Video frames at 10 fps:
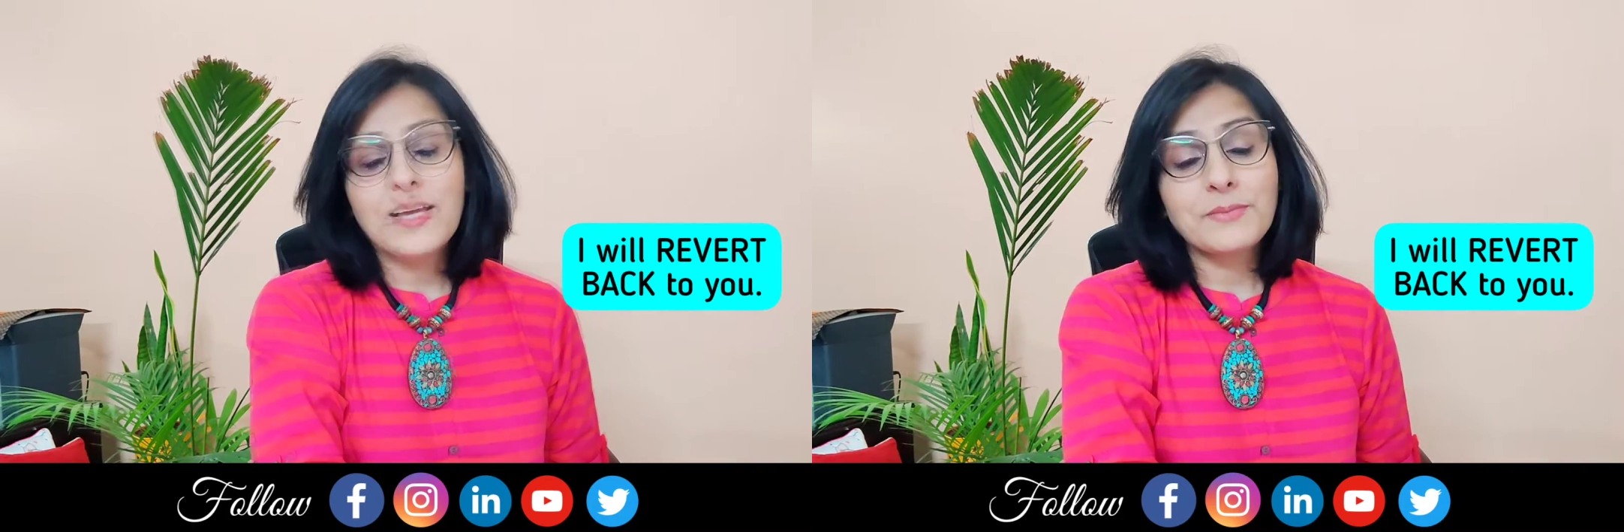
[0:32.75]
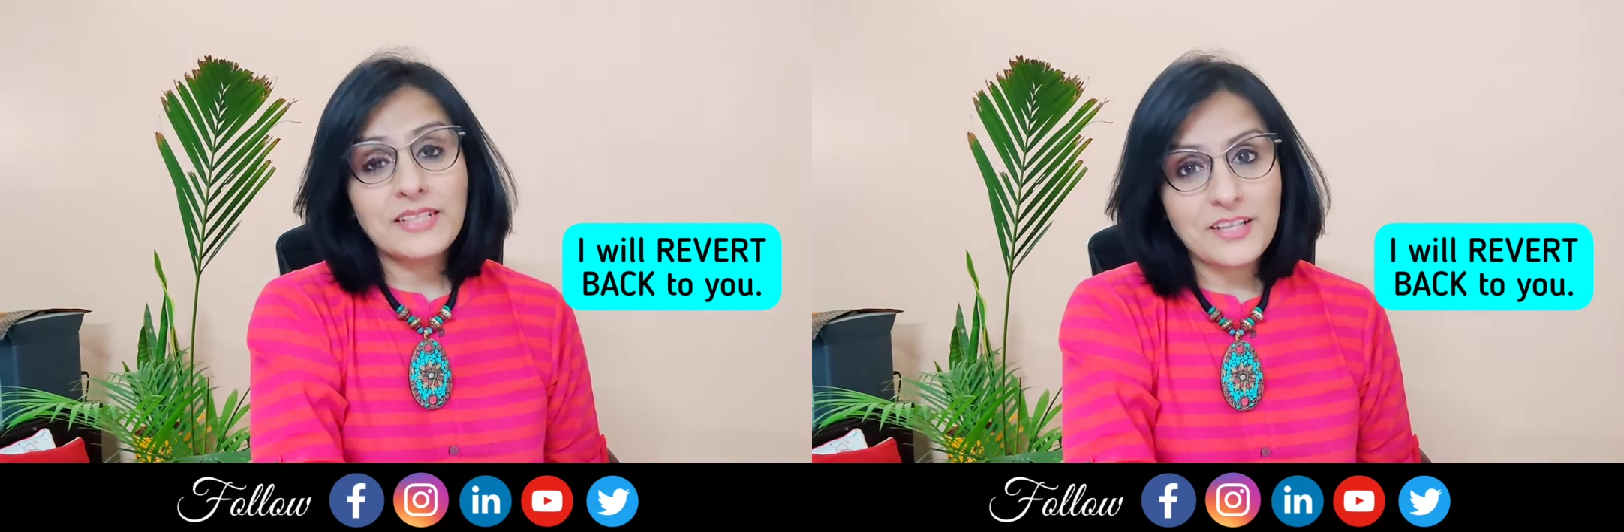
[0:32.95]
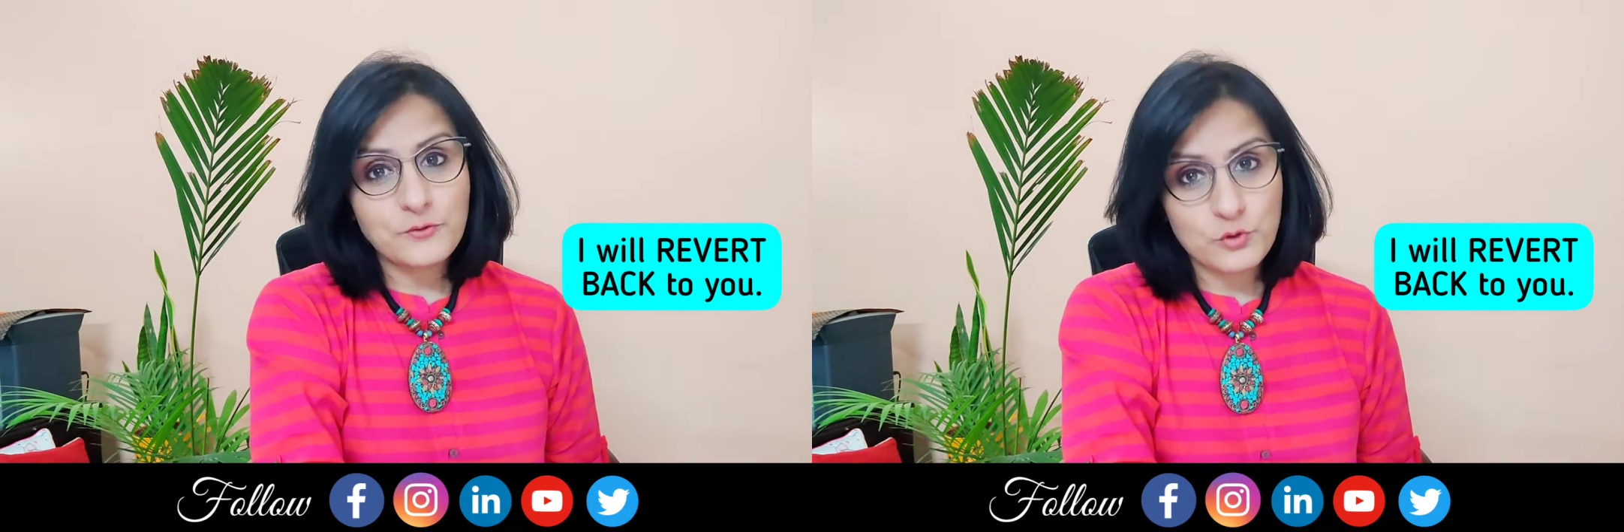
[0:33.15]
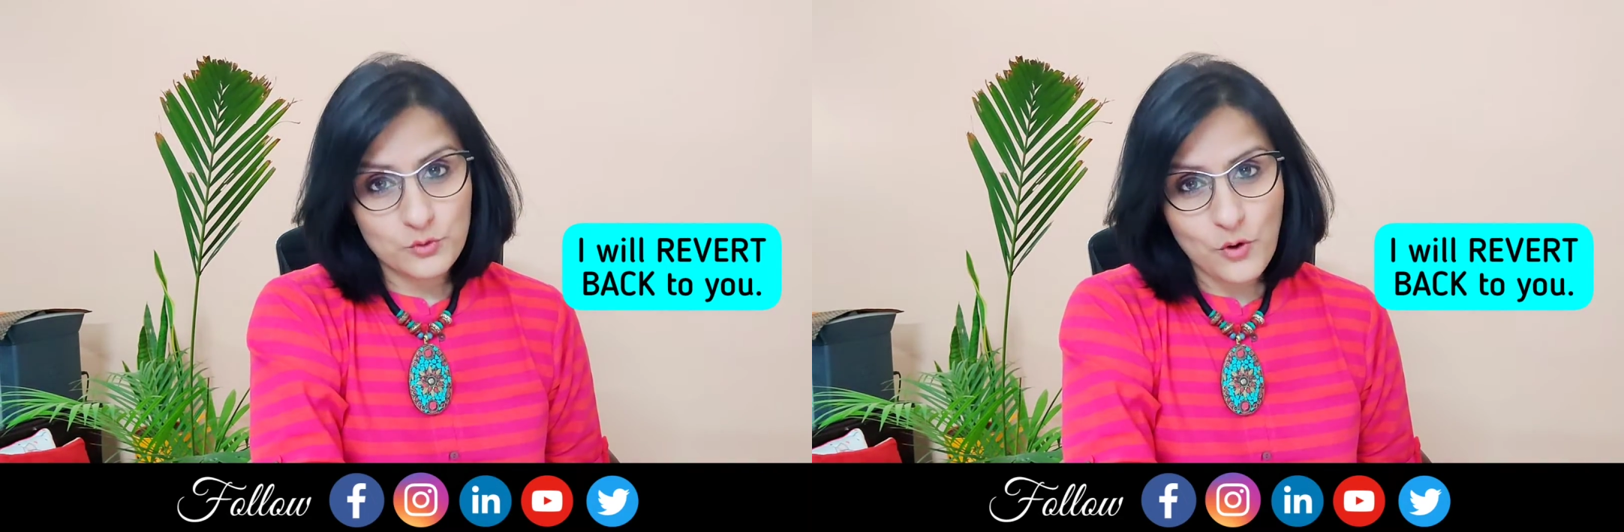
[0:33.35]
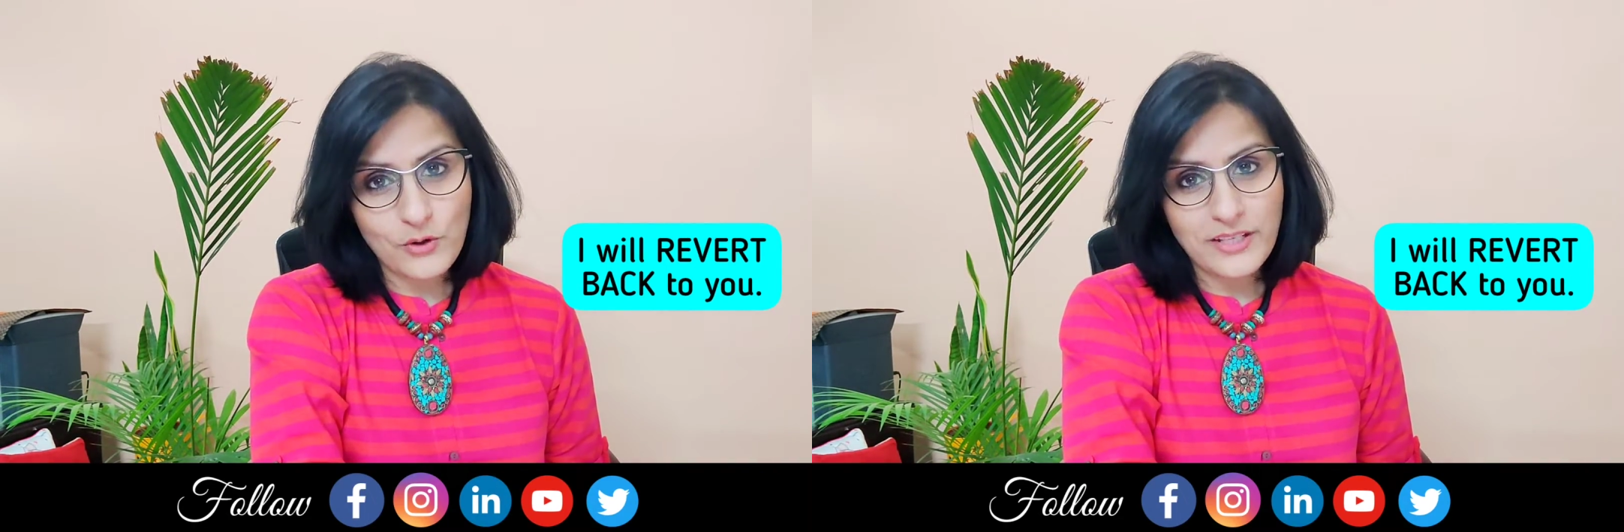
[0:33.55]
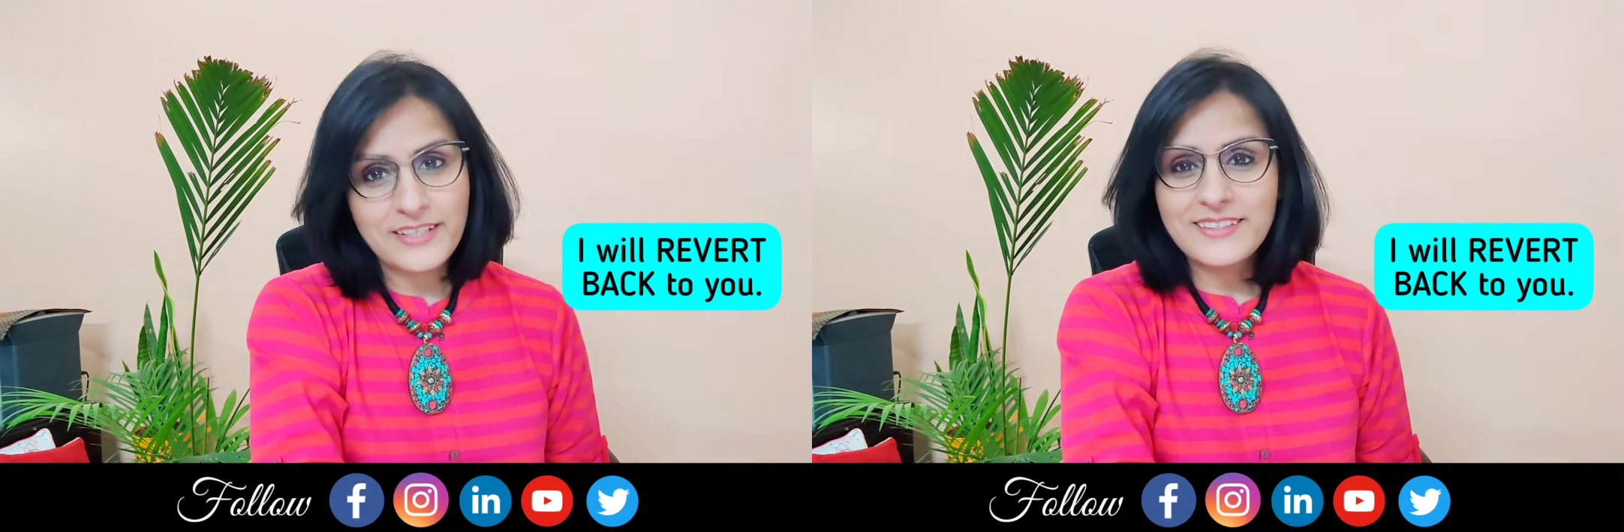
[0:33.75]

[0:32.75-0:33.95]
Something that was wrong